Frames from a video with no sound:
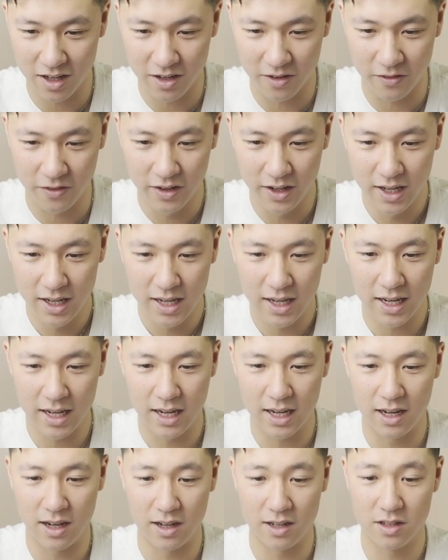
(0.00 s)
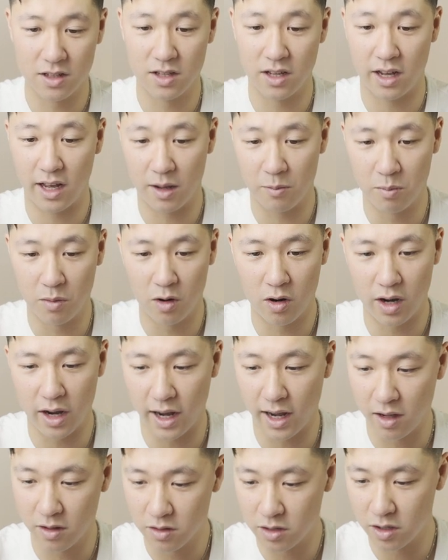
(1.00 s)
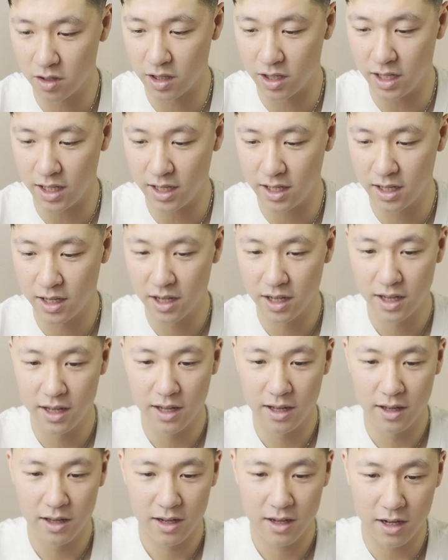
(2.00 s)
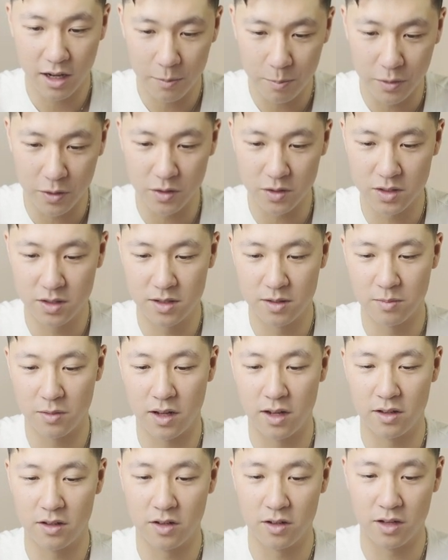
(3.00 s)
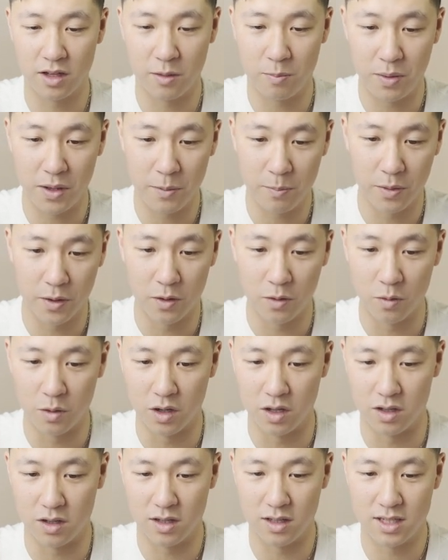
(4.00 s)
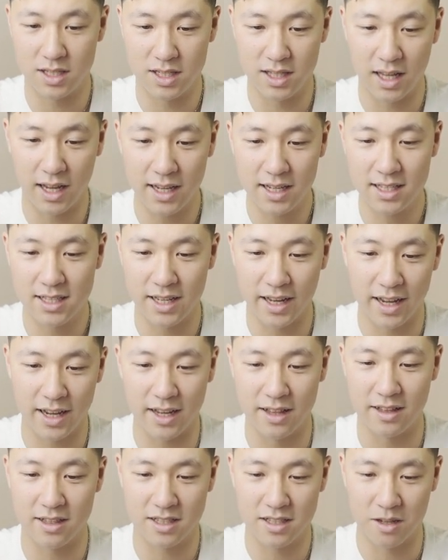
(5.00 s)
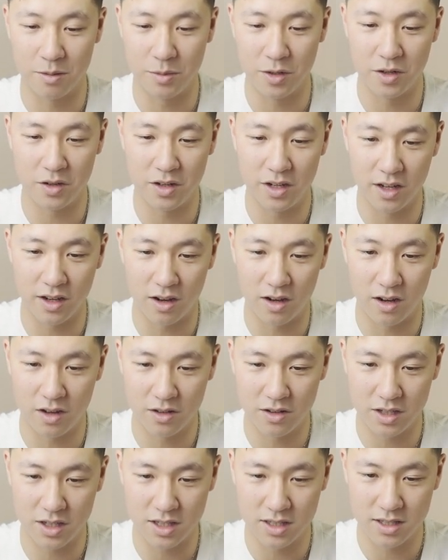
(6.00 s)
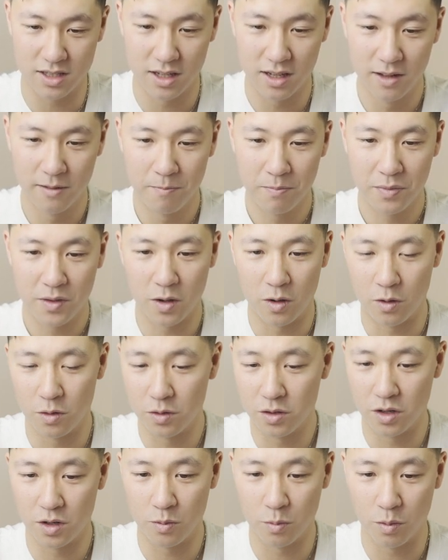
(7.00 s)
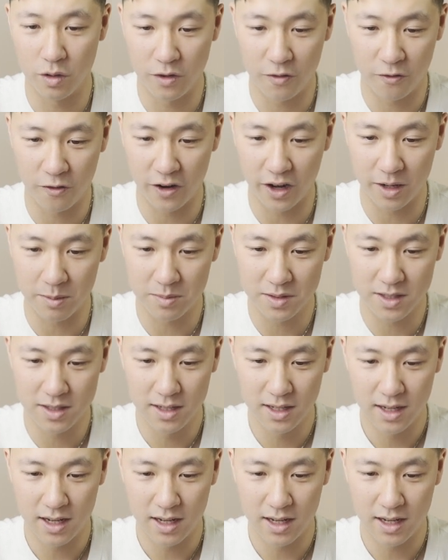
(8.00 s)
of the more elderly couples, elderly people will like staying in this community. All these older wood frames,